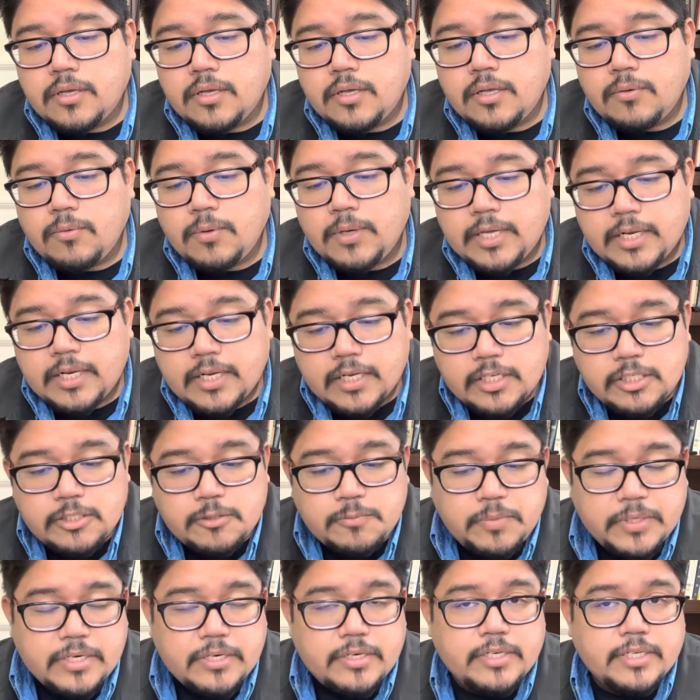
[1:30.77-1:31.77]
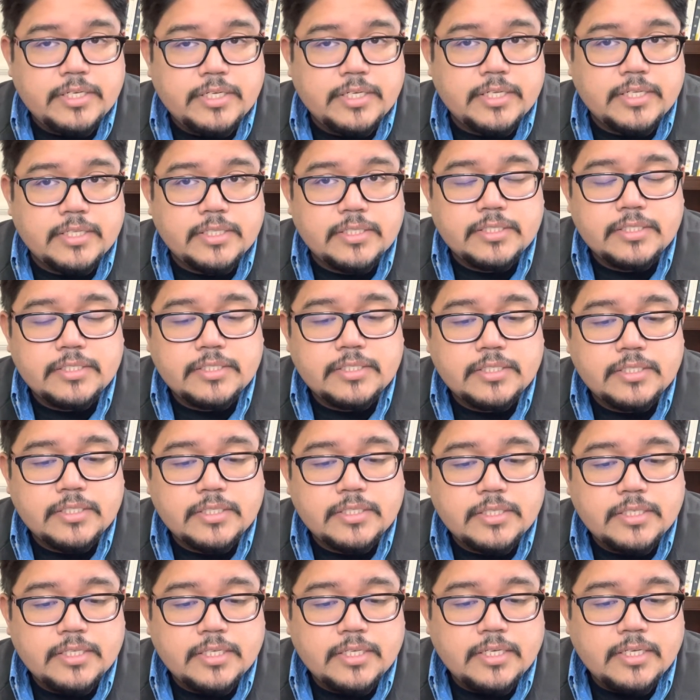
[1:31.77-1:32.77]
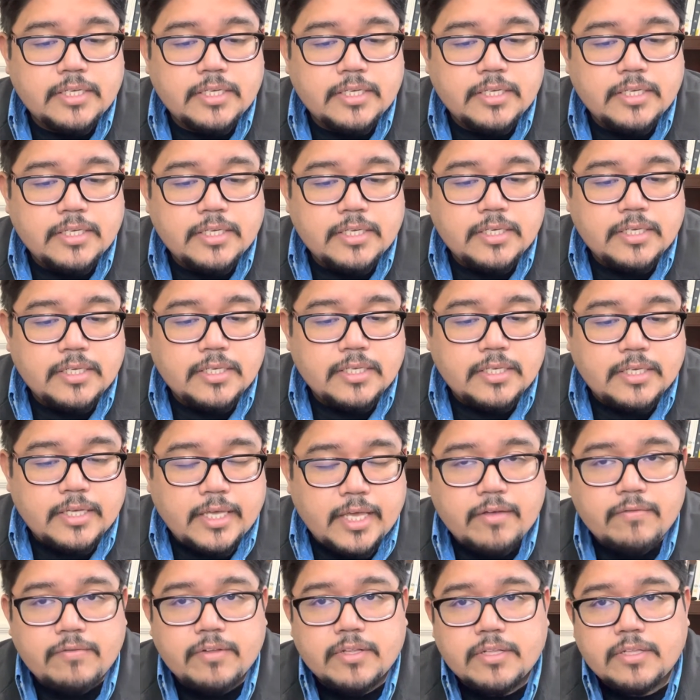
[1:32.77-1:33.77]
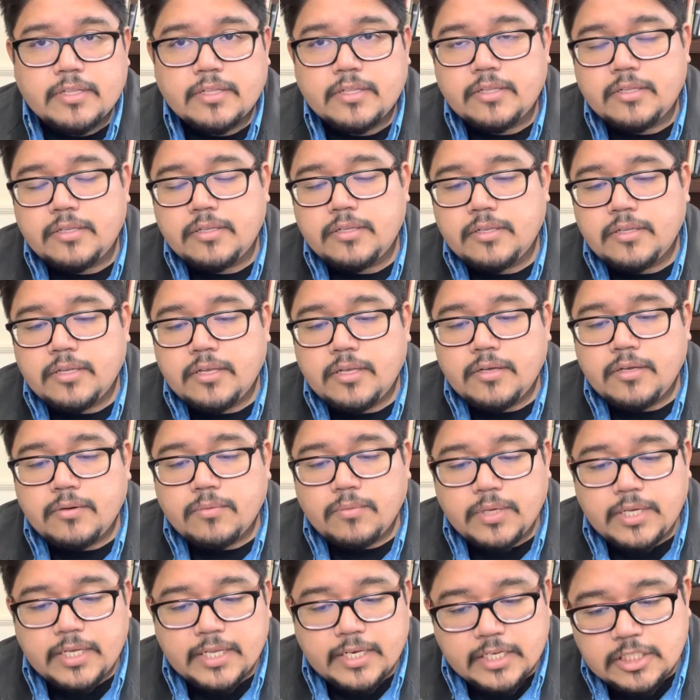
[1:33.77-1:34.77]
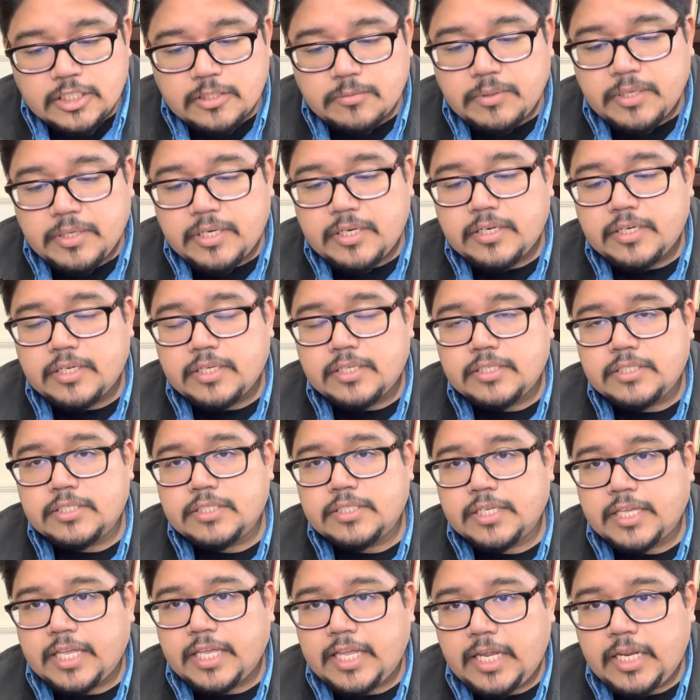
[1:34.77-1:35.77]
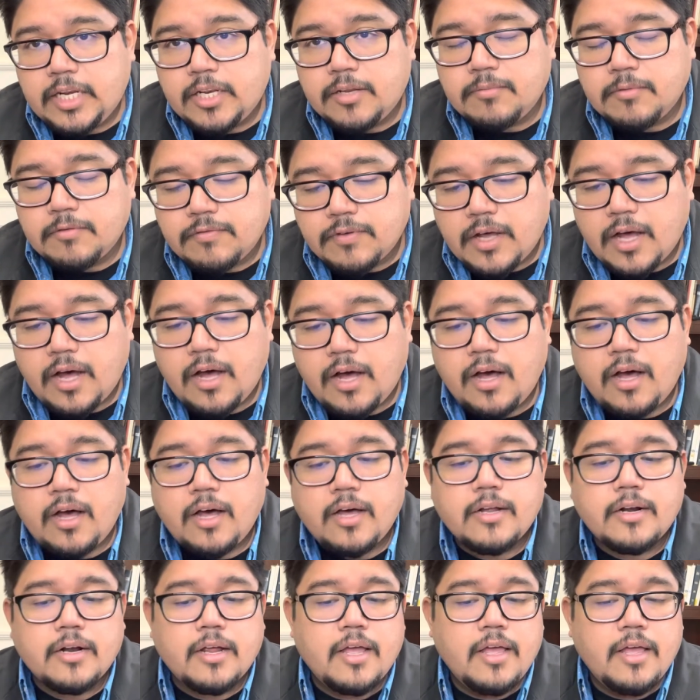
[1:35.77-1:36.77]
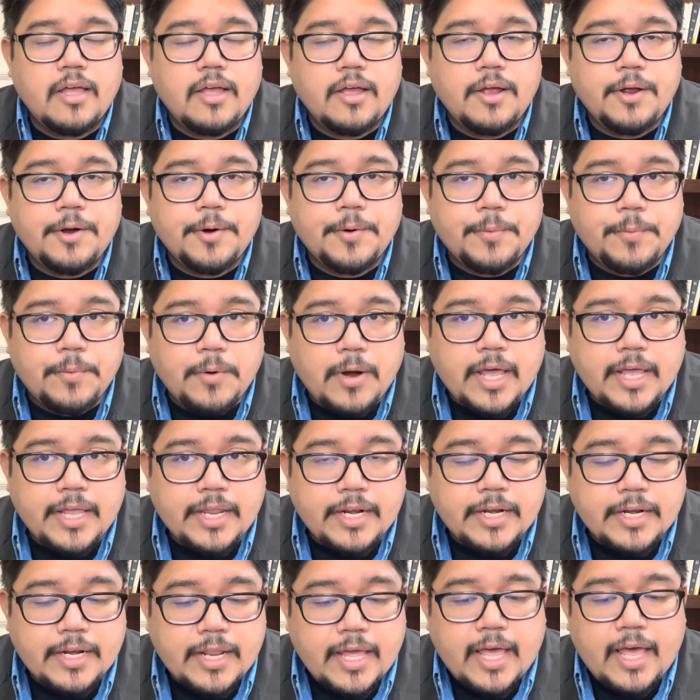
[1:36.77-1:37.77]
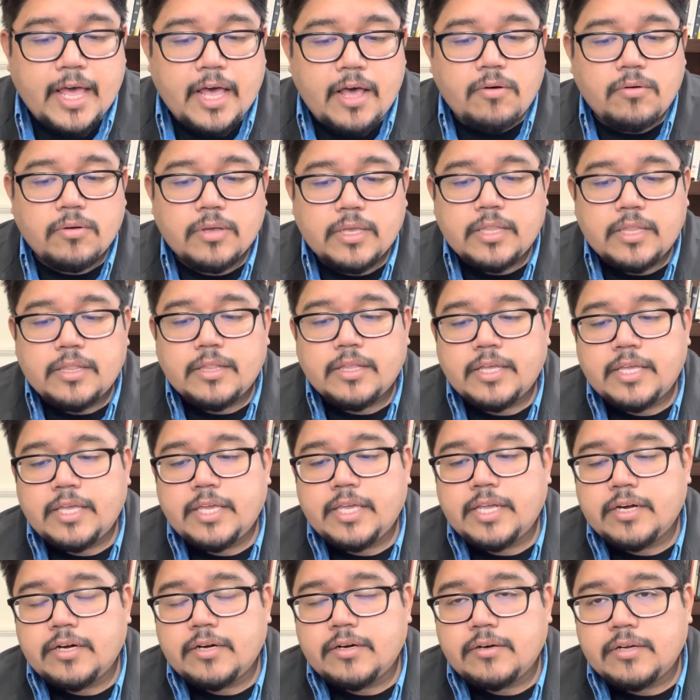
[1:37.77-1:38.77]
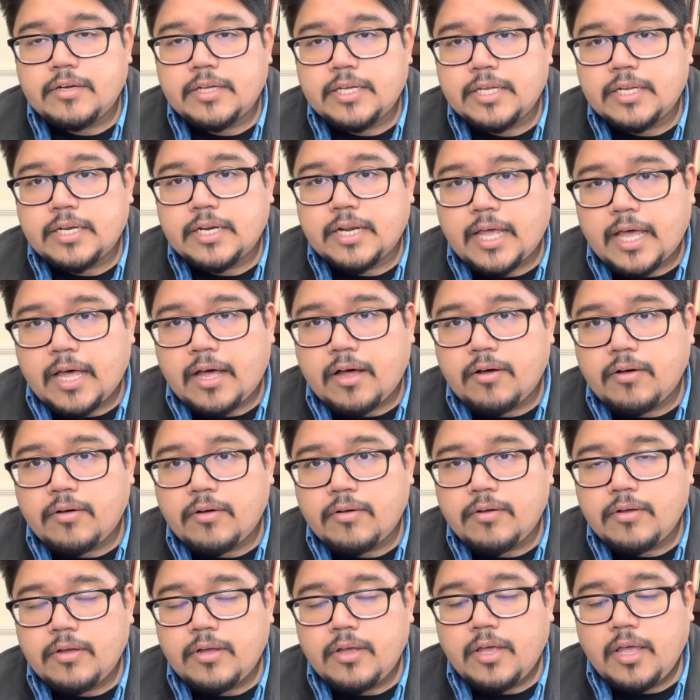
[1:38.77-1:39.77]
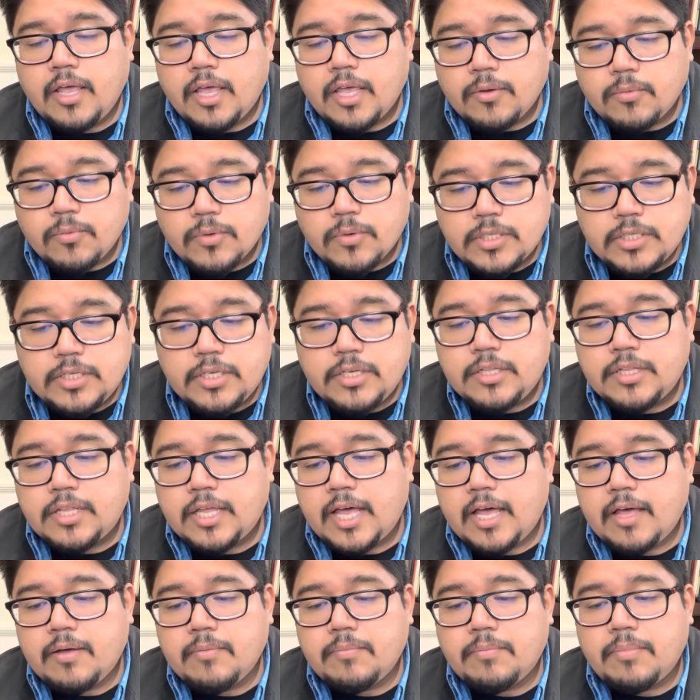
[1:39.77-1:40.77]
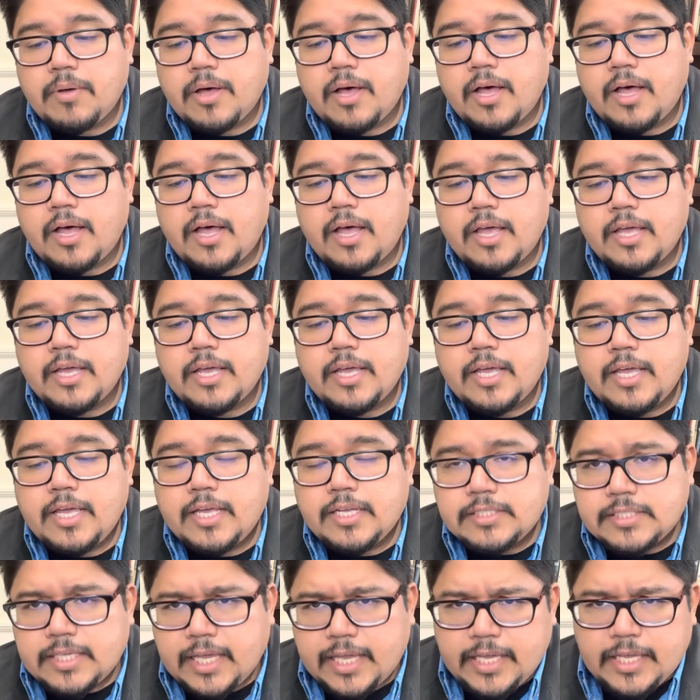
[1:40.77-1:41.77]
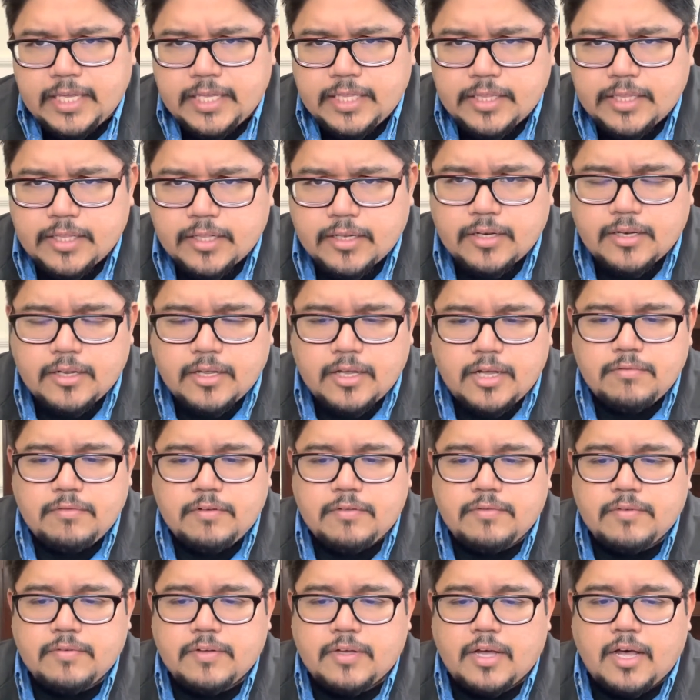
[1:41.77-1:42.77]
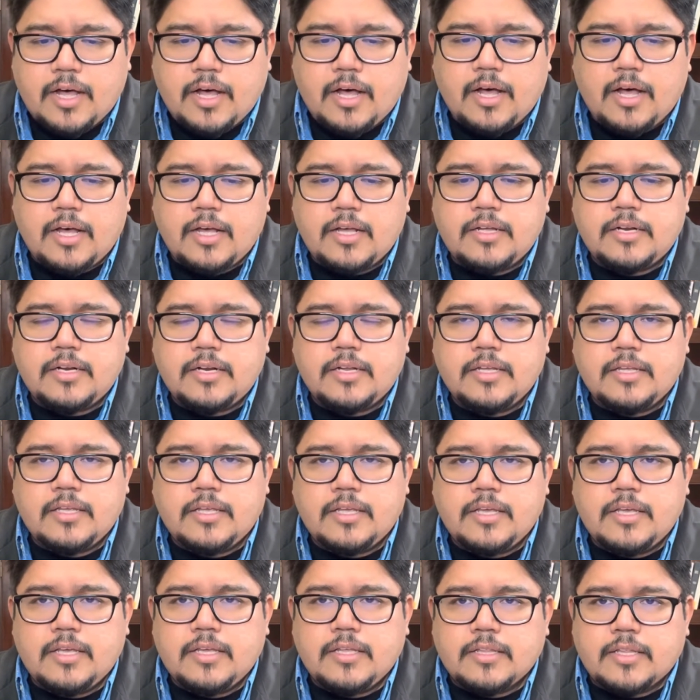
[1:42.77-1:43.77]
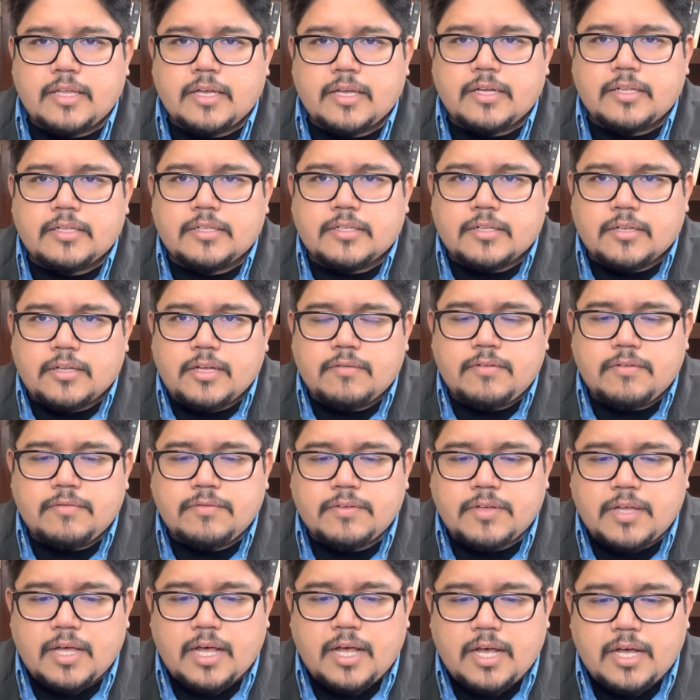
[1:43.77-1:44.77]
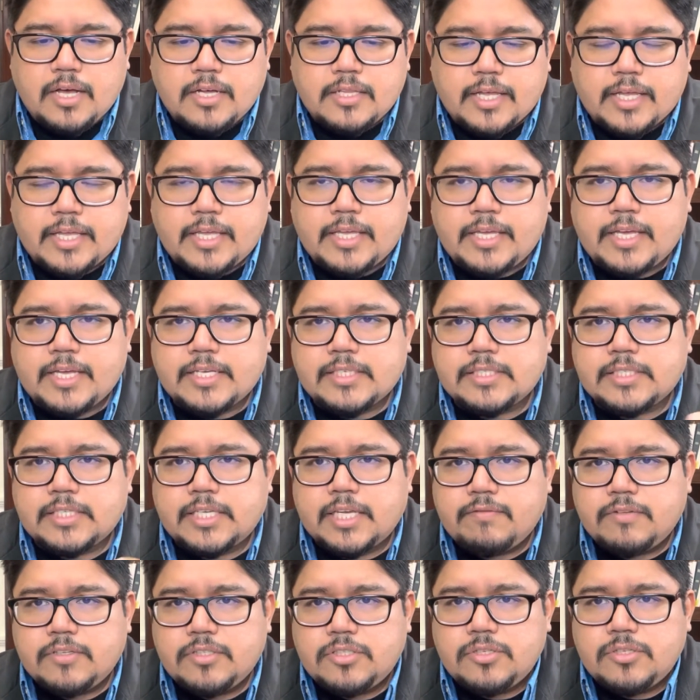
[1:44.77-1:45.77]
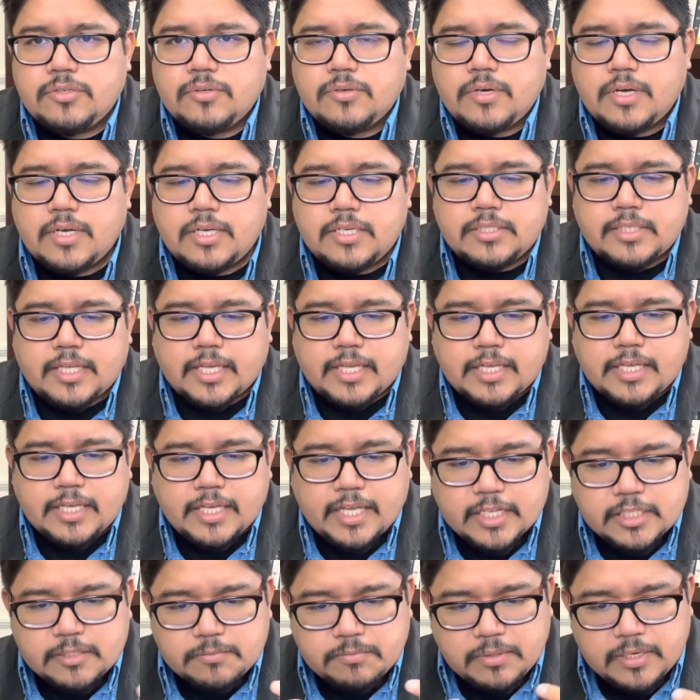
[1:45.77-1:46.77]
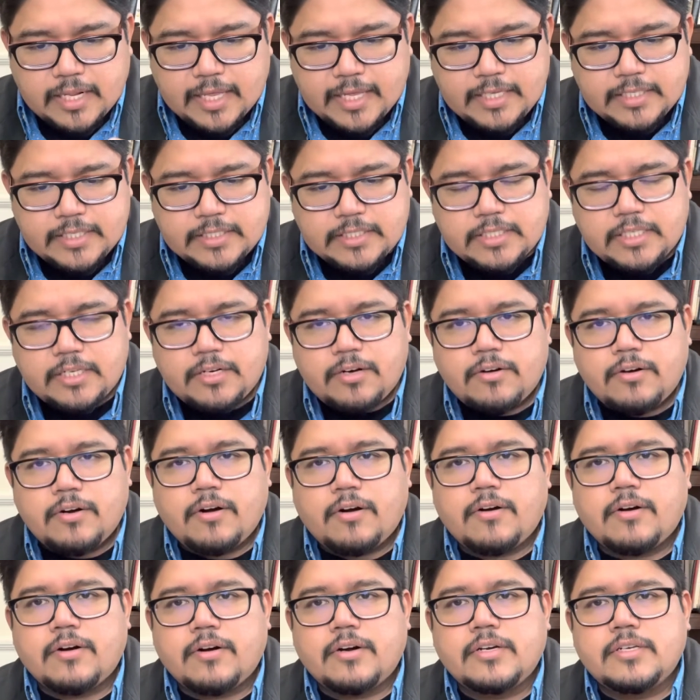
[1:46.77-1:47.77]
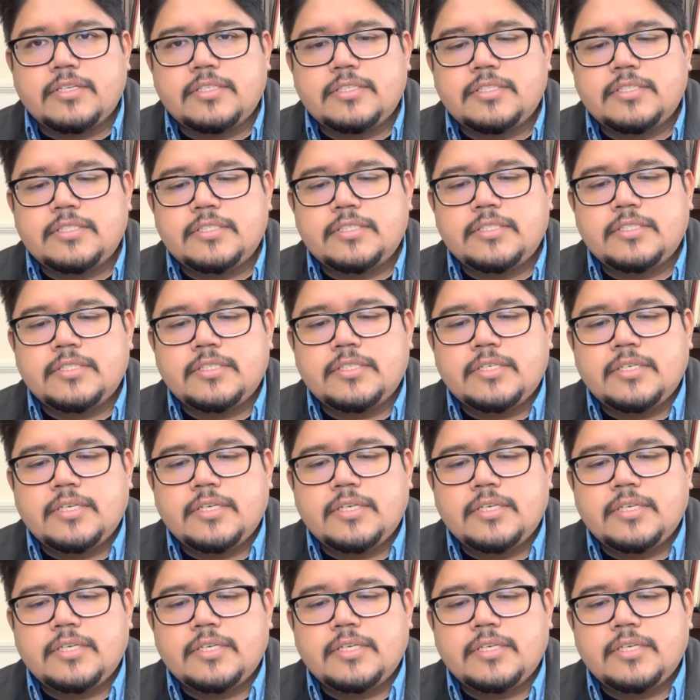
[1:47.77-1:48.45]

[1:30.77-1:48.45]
We can experience heaven. We can experience the kingdom of God right now in the here and now. And we do that by taking the love of God that he has given to us, that he has placed in our hearts,